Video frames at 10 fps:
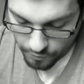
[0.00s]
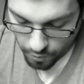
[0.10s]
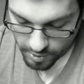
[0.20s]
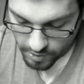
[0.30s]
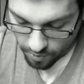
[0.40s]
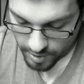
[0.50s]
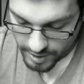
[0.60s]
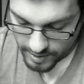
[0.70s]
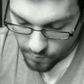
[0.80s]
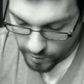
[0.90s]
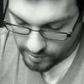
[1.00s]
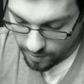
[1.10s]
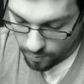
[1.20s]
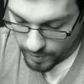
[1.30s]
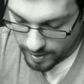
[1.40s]
4 Scourges.
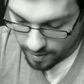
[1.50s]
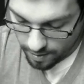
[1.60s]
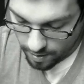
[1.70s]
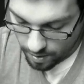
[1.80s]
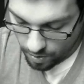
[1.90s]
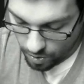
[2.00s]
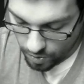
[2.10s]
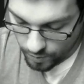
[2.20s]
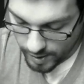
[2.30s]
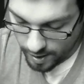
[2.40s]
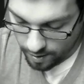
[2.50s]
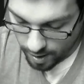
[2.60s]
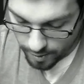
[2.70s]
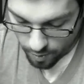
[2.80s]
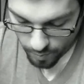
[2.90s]
1's opened, 3
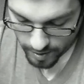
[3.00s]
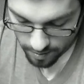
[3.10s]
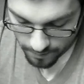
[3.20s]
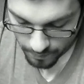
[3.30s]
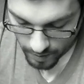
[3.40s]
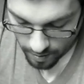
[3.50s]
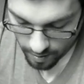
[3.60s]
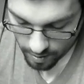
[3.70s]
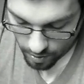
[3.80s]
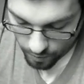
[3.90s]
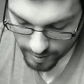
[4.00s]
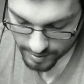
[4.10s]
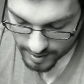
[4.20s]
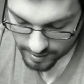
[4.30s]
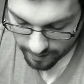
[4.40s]
are unopened.
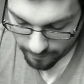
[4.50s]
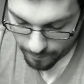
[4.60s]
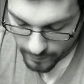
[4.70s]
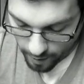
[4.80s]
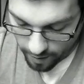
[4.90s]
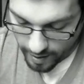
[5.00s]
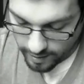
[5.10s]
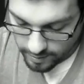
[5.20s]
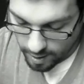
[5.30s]
3 sets of Dark